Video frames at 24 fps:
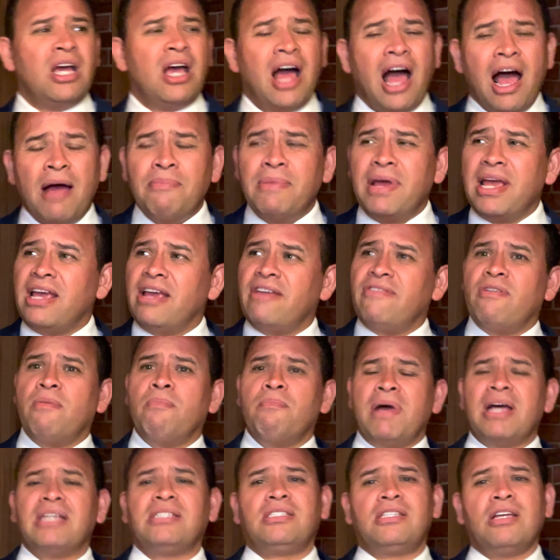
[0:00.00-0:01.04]
I may even
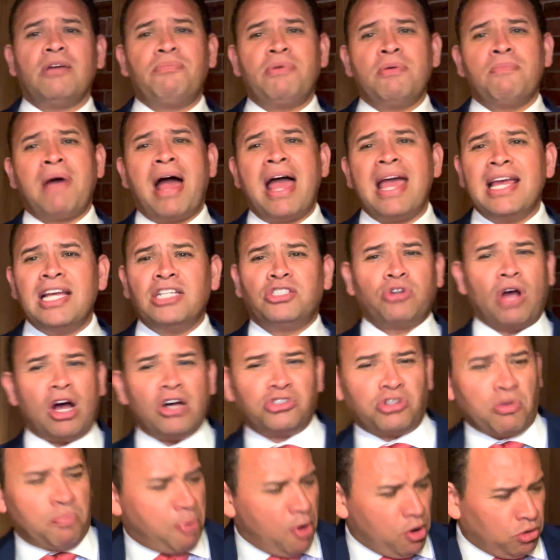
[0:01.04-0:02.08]
messed up in my intro. I was
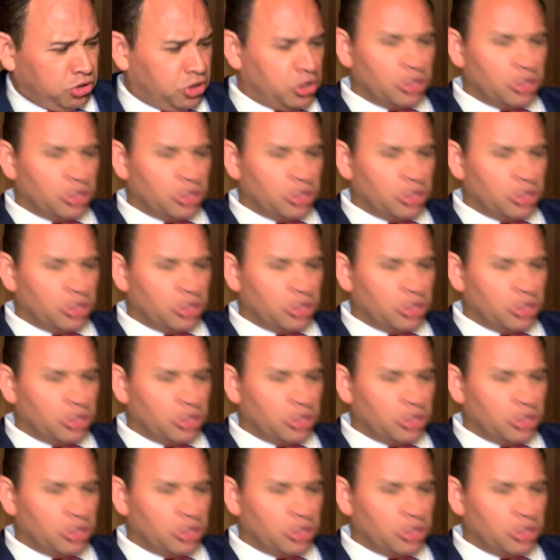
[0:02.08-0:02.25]
supposed